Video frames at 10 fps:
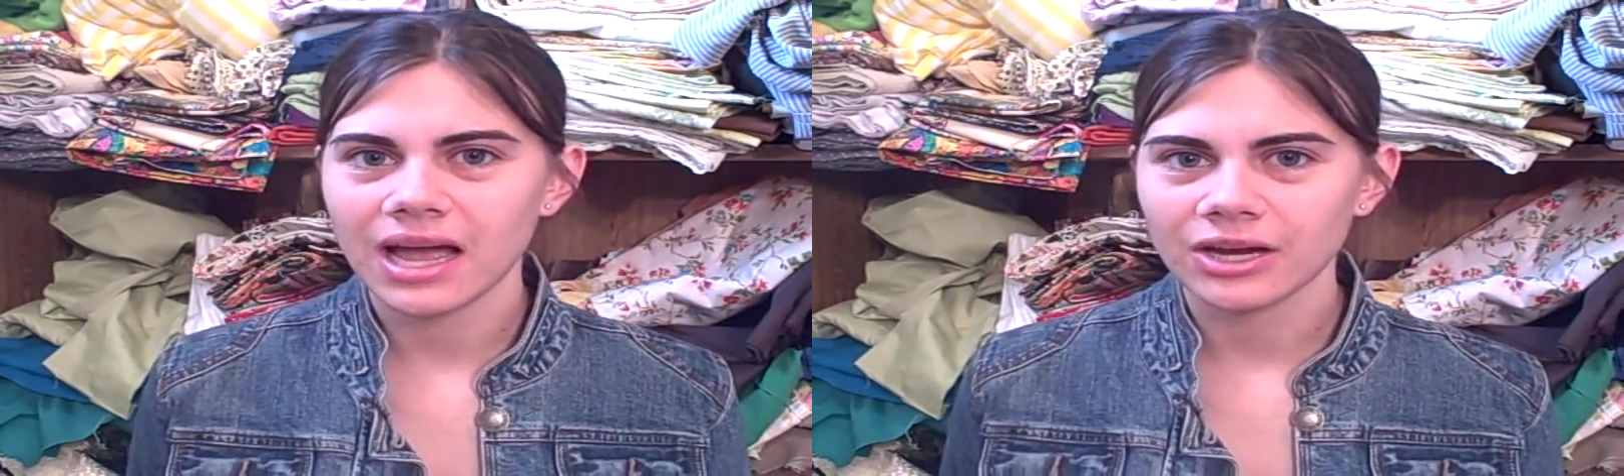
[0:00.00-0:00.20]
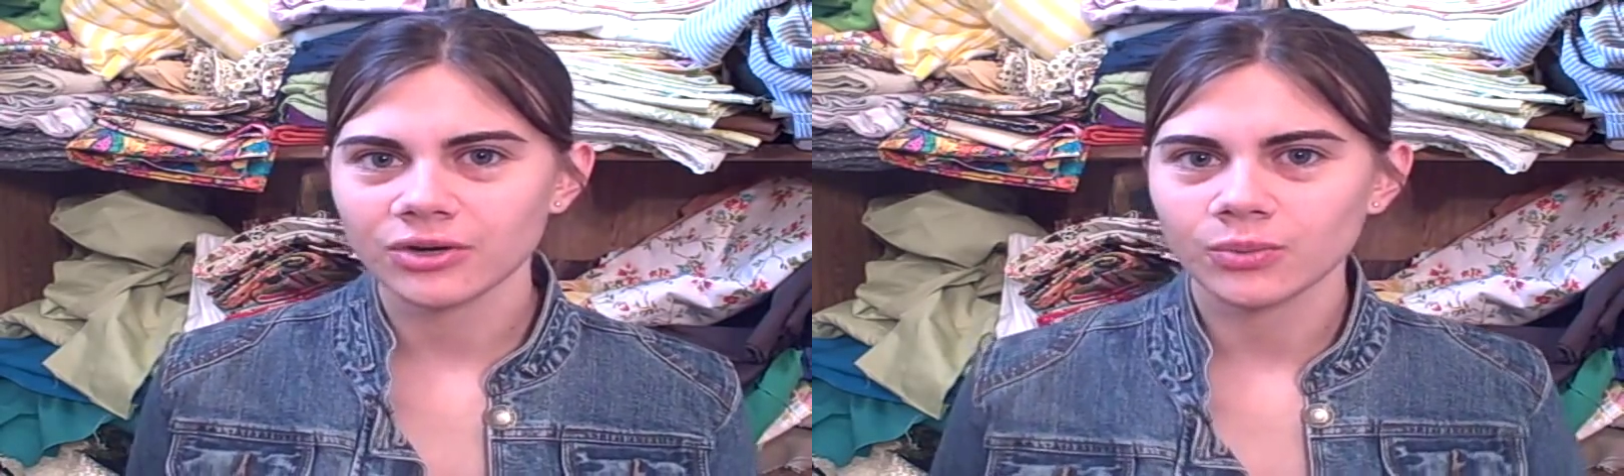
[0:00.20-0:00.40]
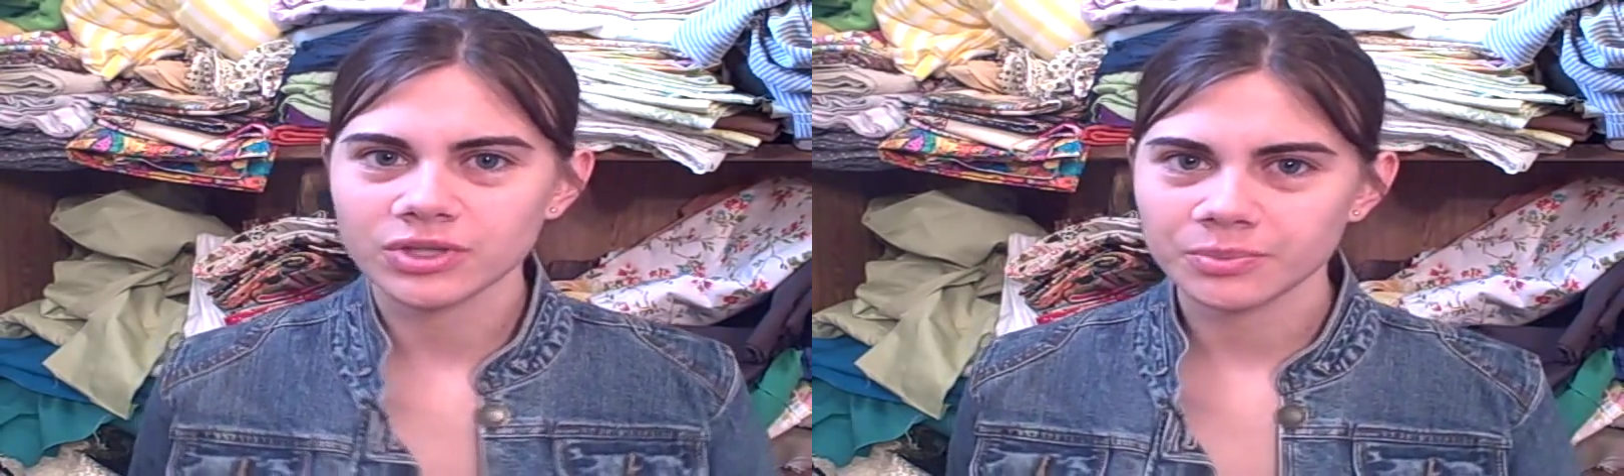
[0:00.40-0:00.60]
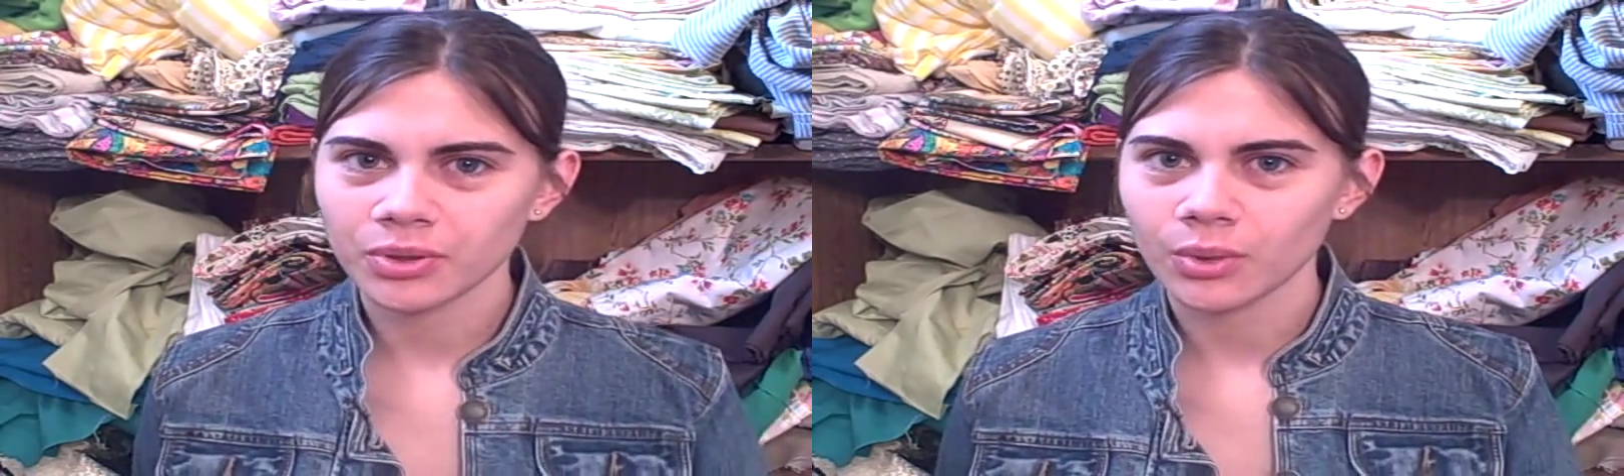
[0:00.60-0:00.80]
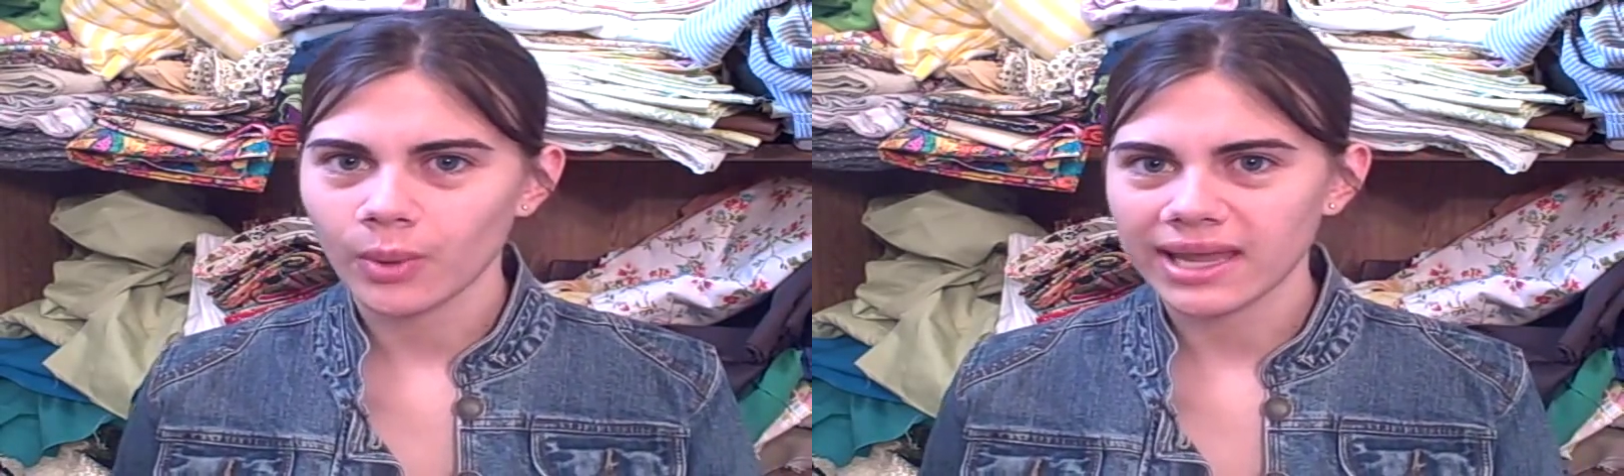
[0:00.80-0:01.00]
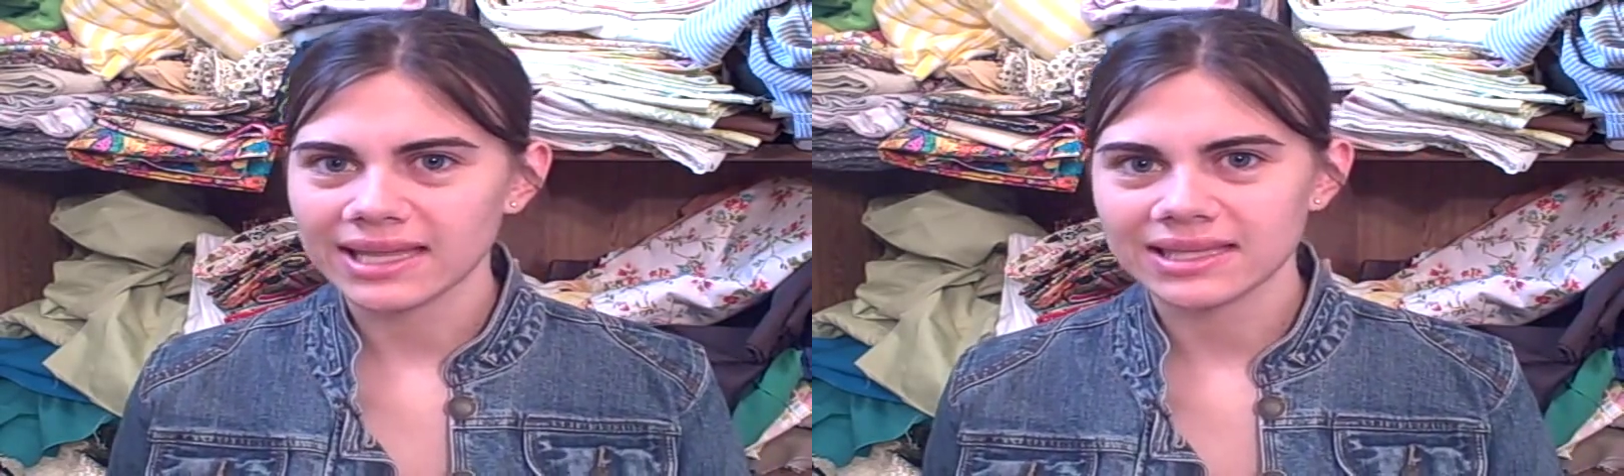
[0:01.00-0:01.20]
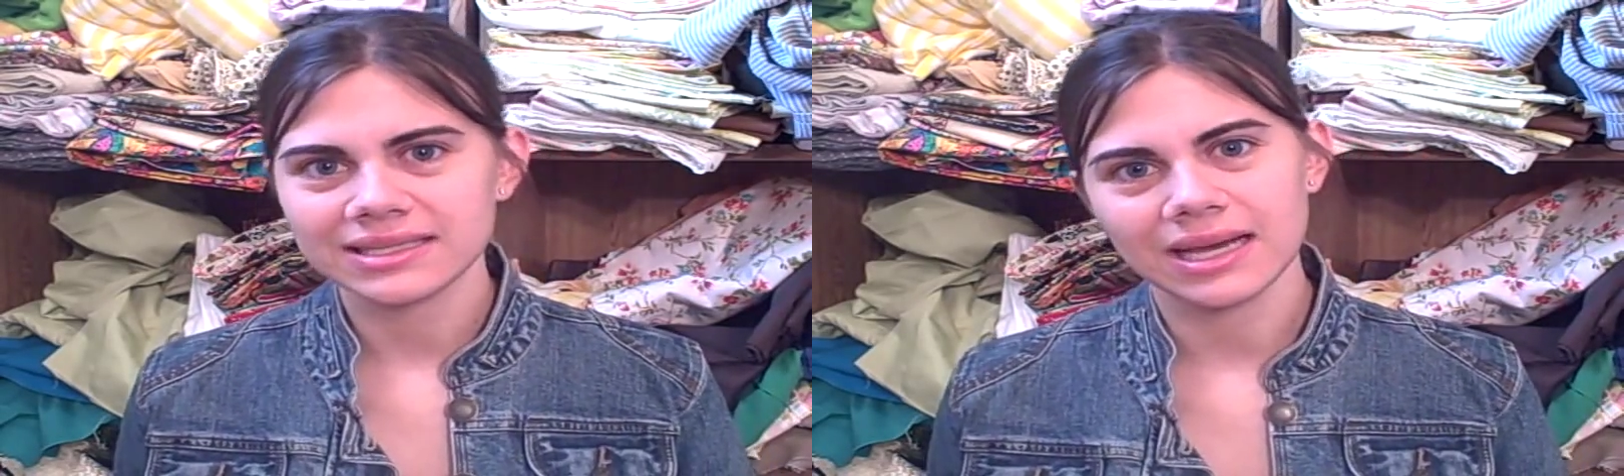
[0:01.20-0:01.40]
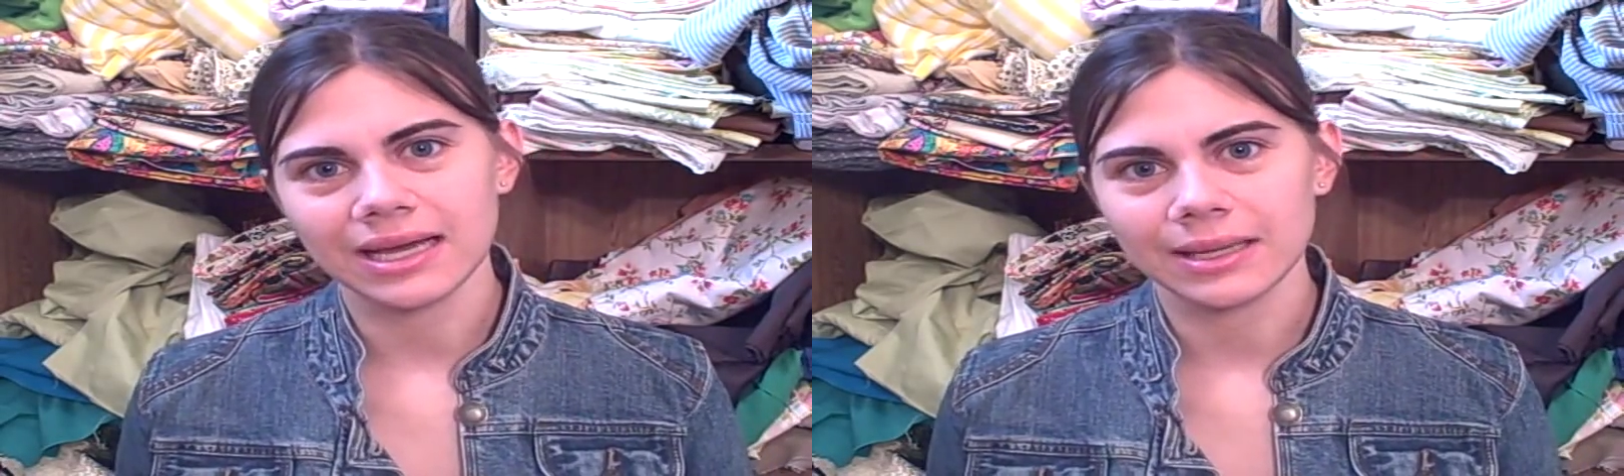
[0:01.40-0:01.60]
iron was put away at the
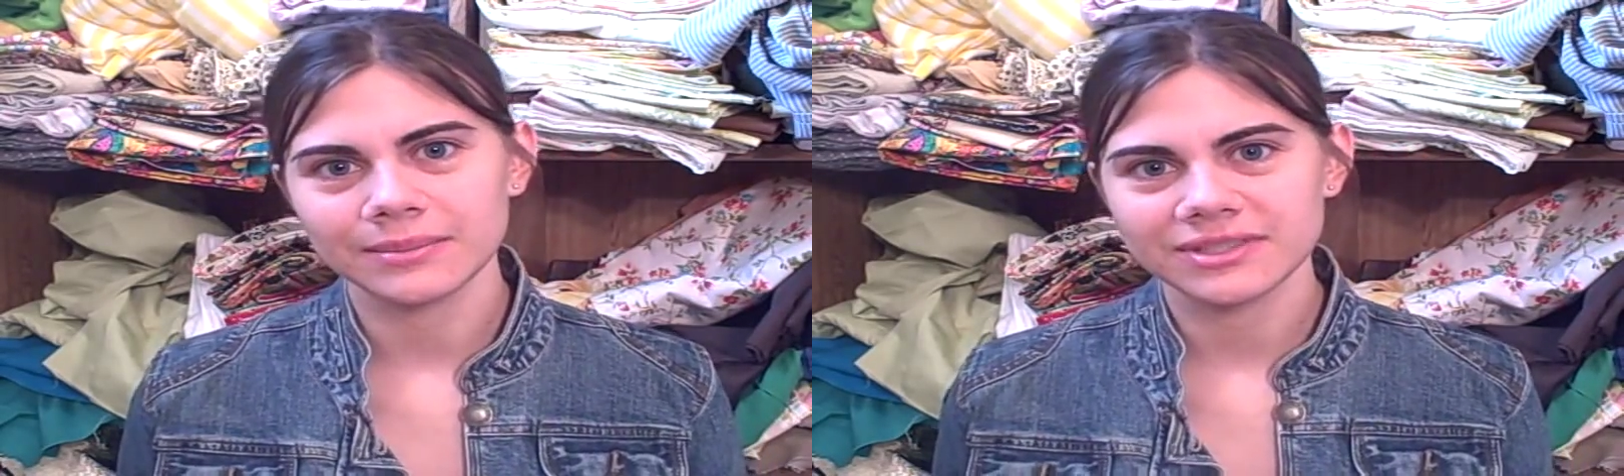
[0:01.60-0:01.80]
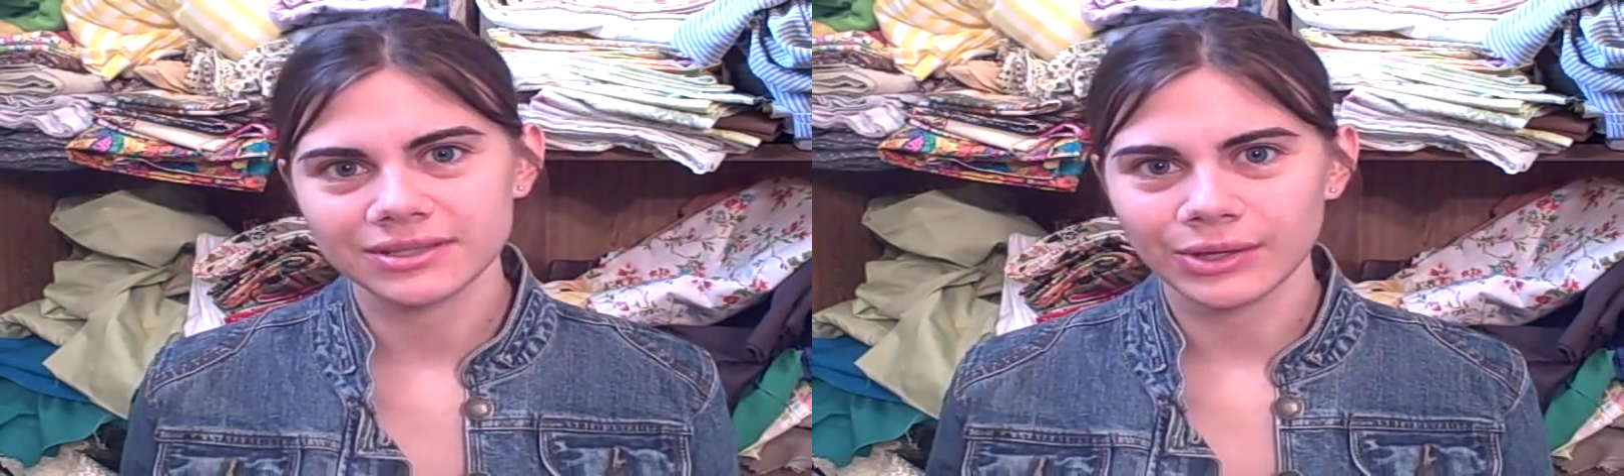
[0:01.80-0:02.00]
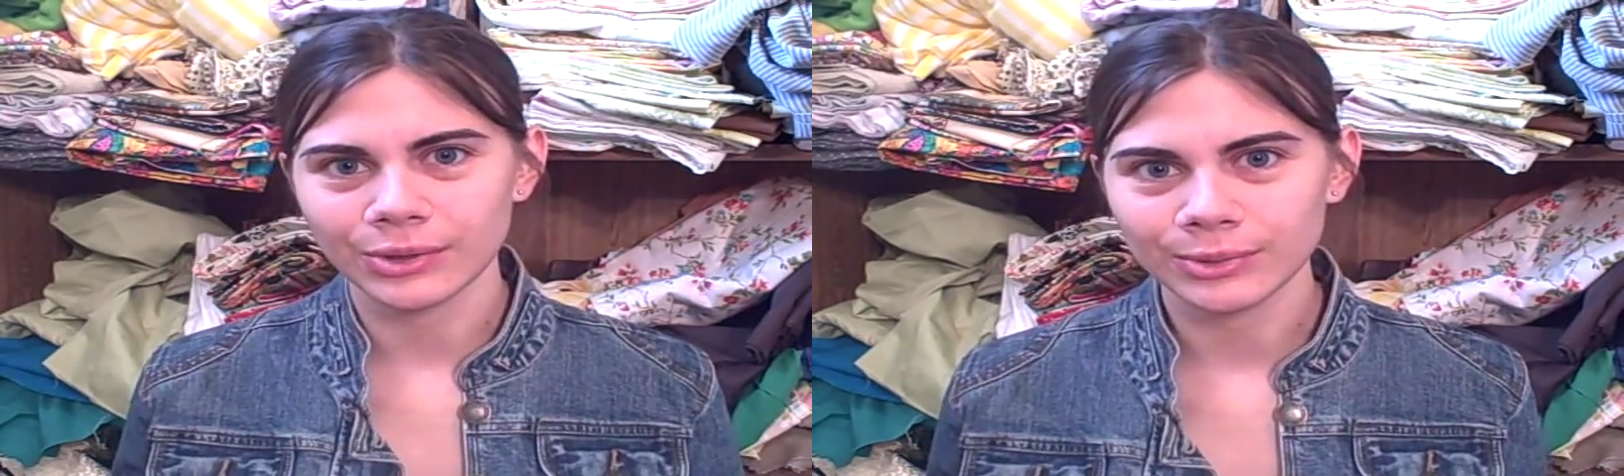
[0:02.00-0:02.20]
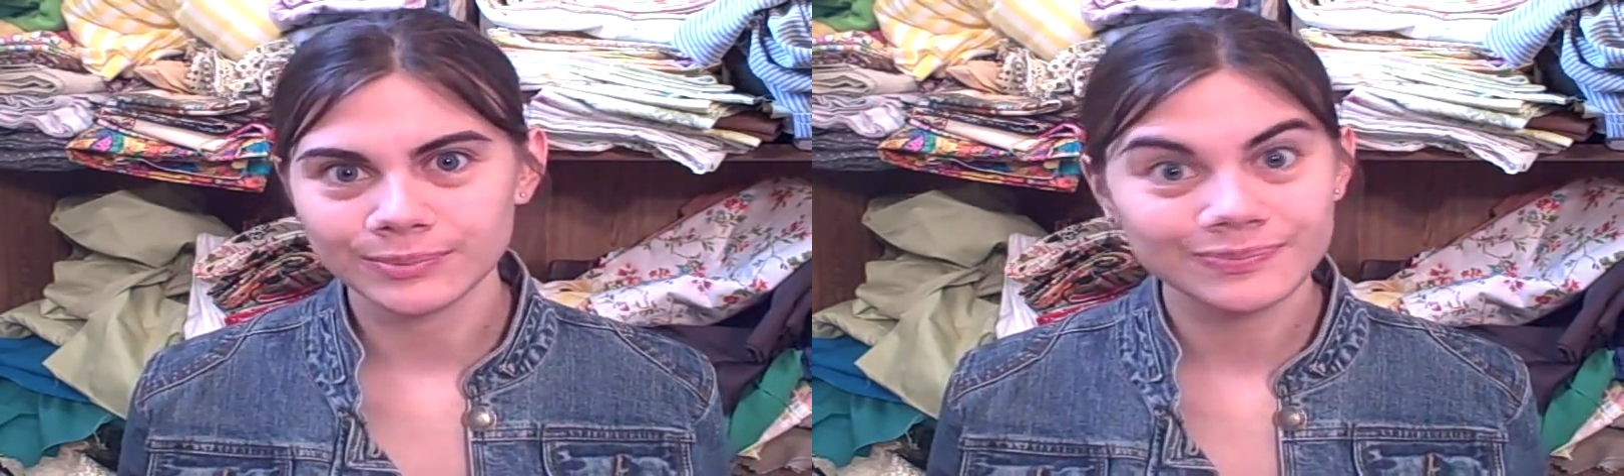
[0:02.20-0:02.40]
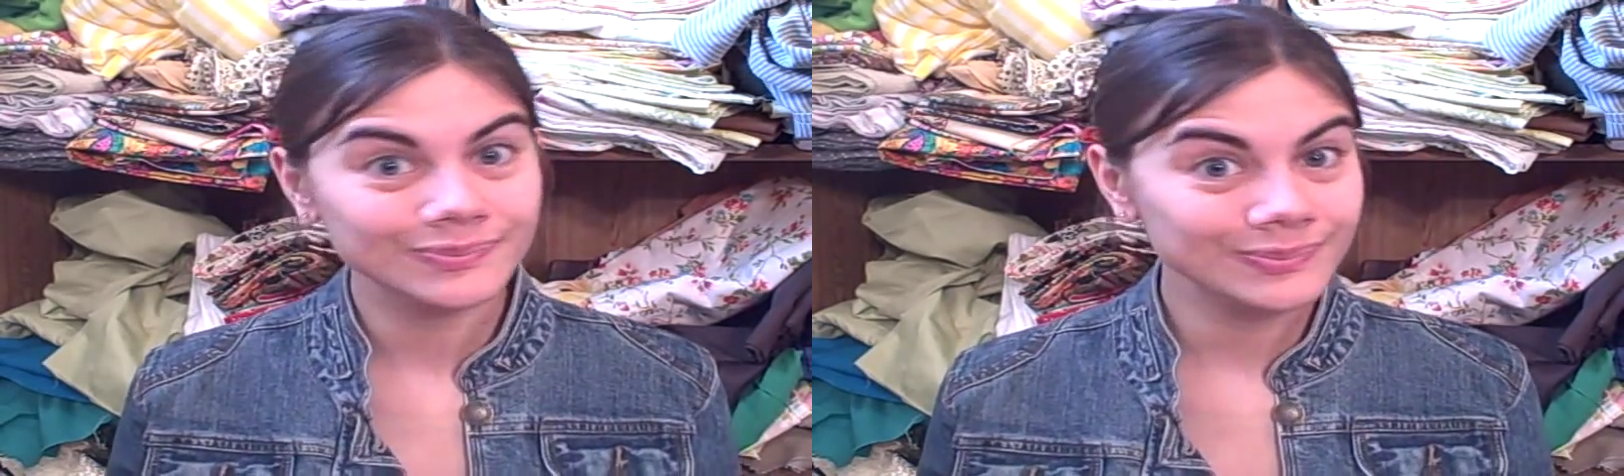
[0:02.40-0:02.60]
time, so